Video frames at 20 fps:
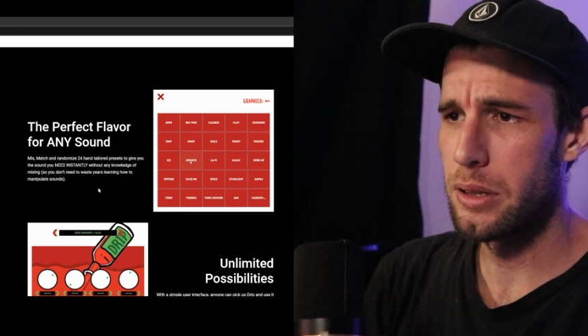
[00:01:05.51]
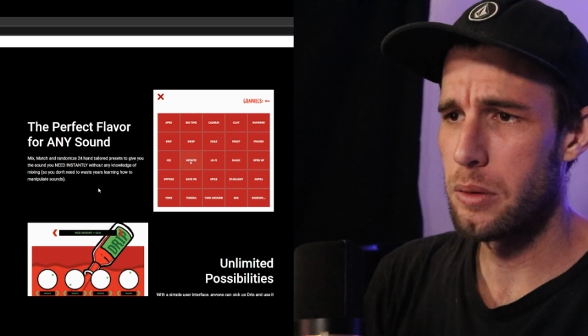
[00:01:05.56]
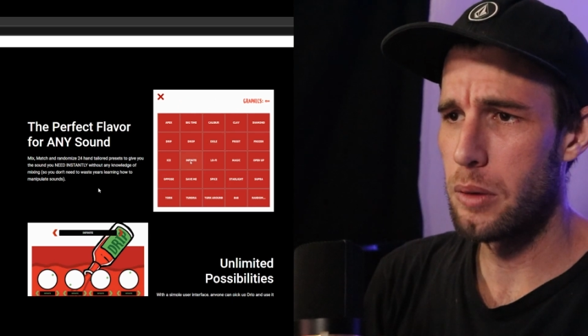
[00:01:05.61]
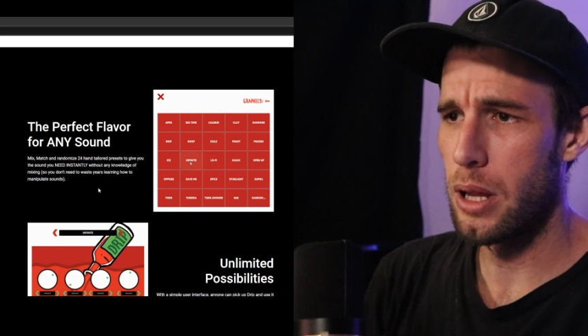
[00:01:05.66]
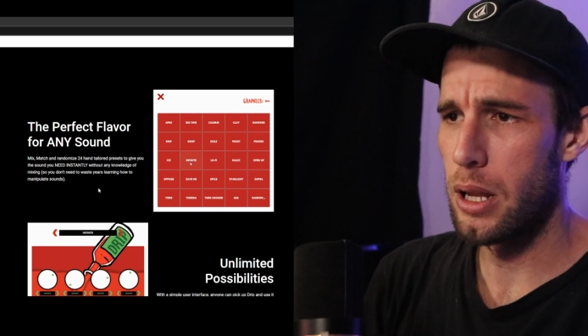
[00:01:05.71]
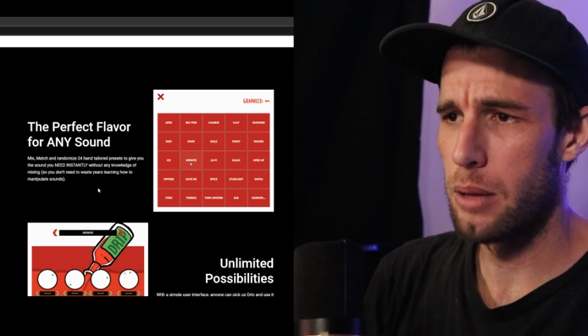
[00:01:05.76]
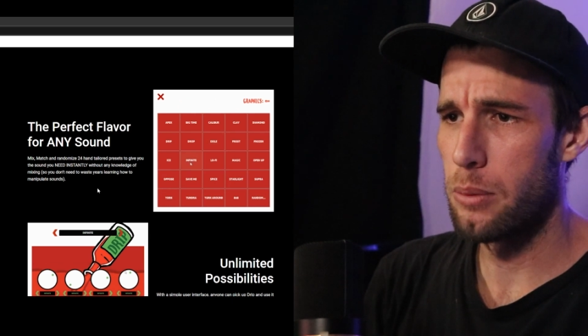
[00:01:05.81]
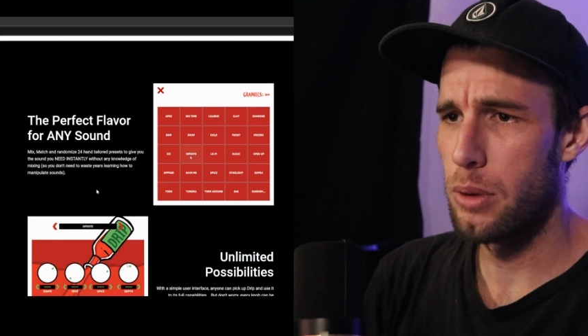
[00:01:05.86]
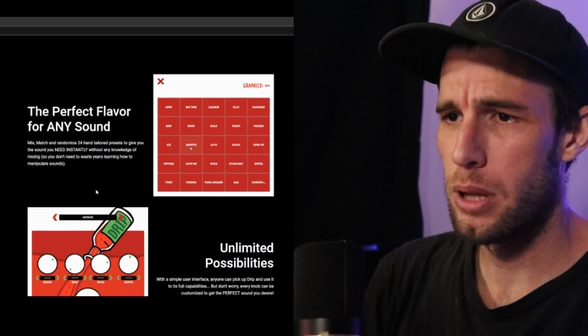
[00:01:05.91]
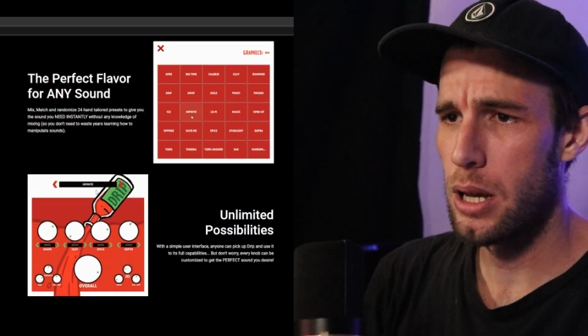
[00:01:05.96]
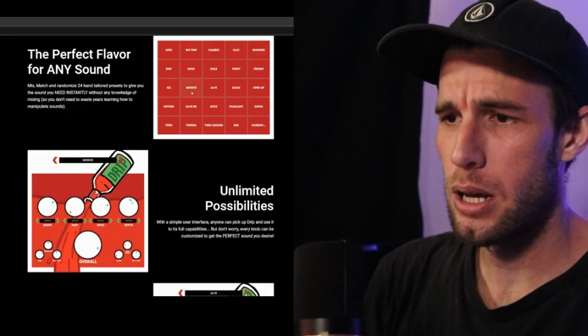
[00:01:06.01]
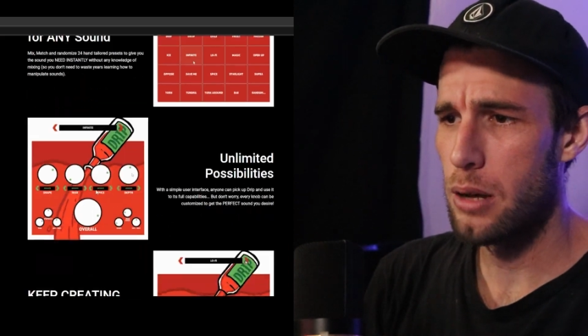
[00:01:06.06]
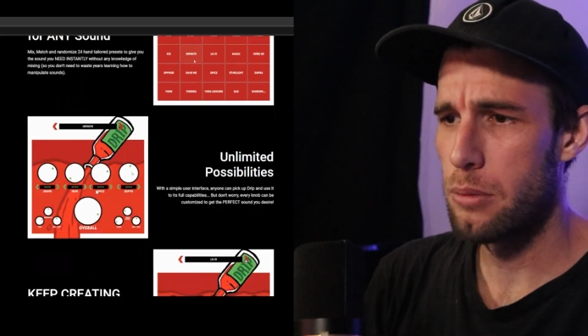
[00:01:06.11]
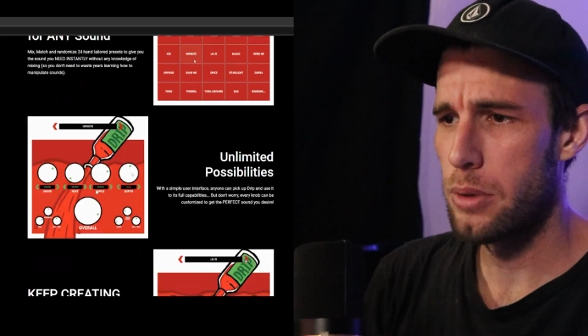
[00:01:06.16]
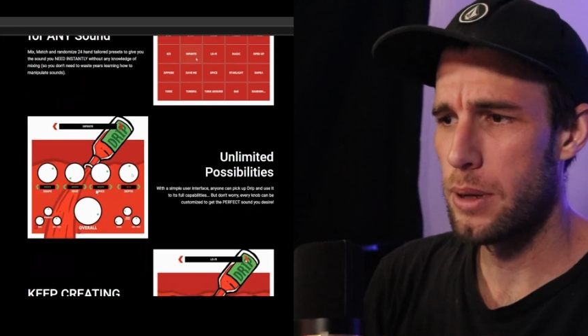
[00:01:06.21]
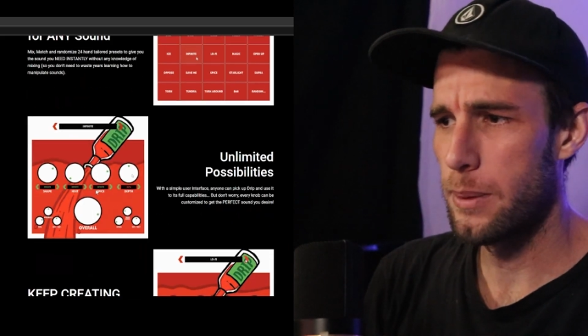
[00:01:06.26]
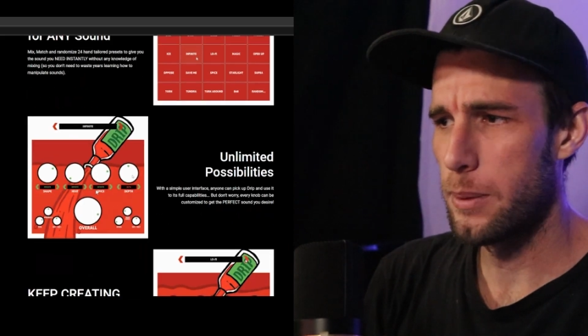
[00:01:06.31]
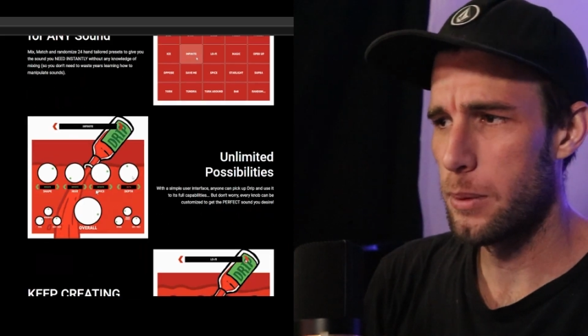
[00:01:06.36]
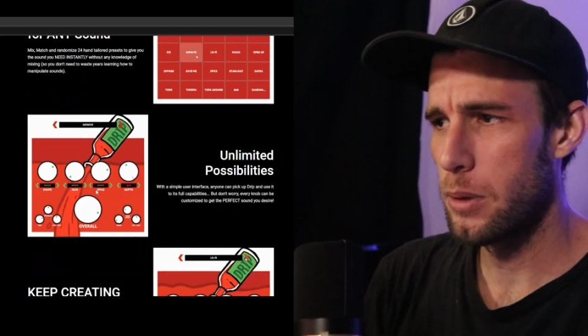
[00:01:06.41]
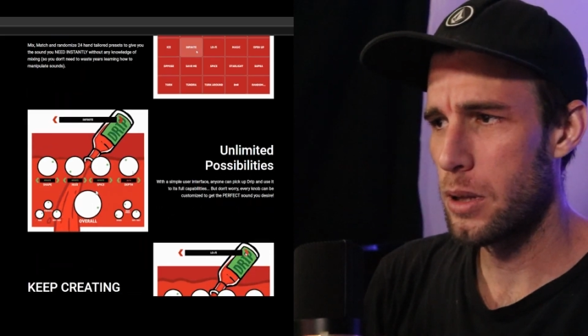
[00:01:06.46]
blah, blah, blah,
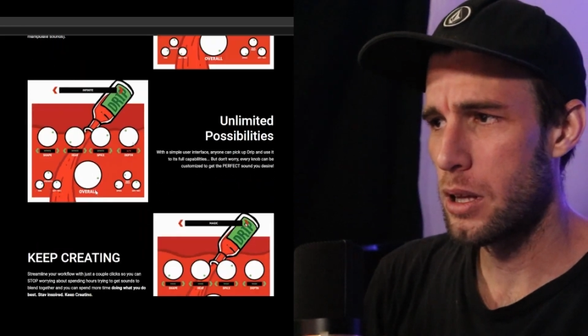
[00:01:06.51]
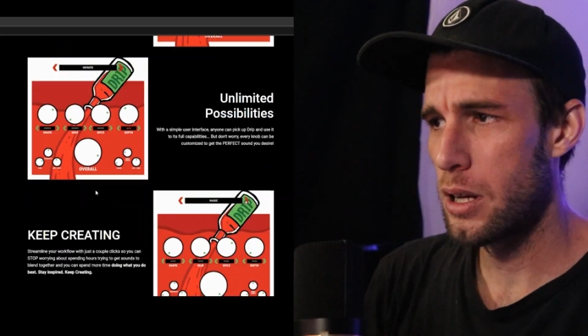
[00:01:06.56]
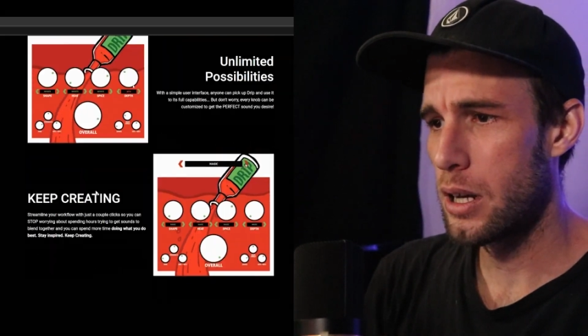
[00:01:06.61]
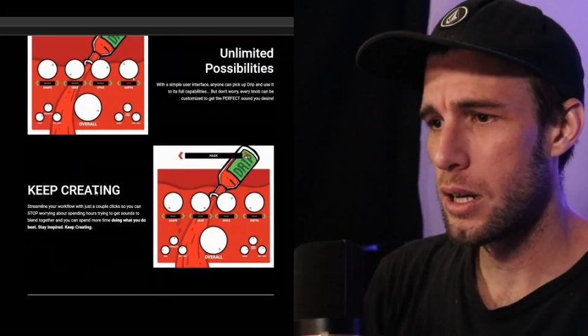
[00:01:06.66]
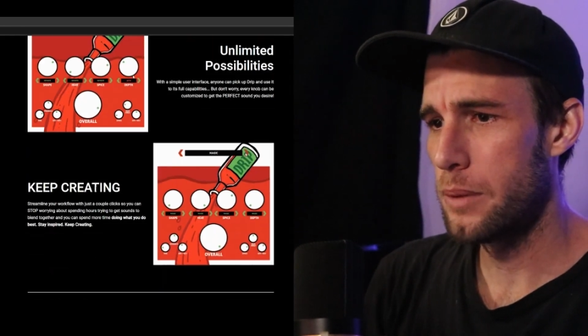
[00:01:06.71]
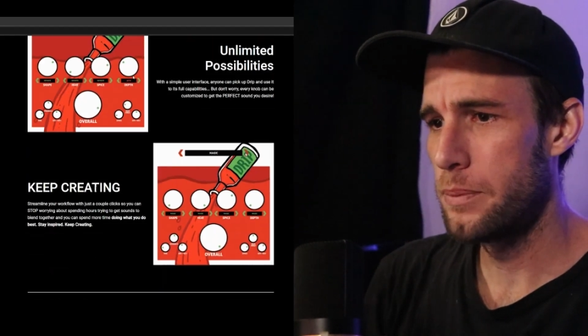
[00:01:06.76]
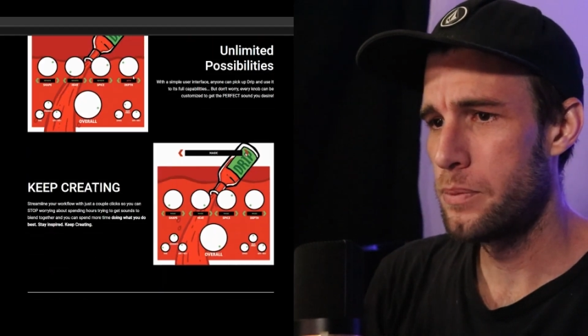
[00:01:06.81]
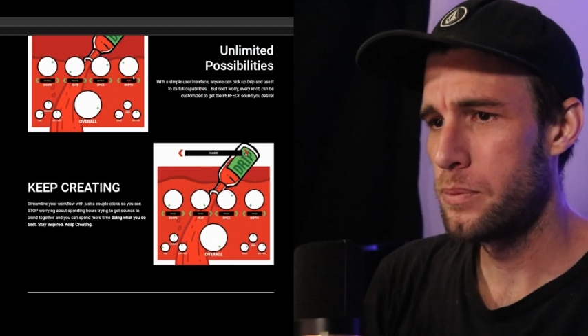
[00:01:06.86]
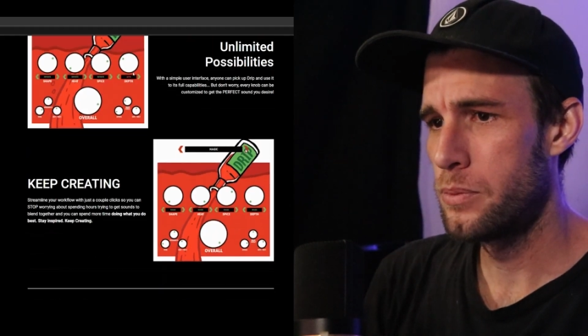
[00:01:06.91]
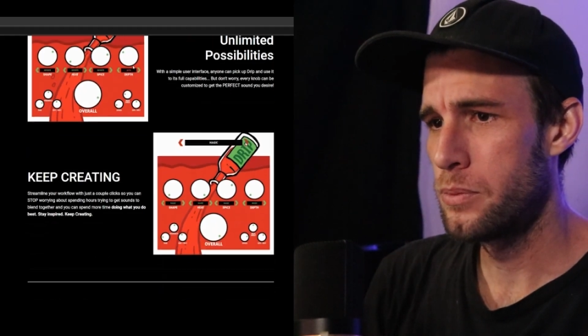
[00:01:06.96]
blah, blah.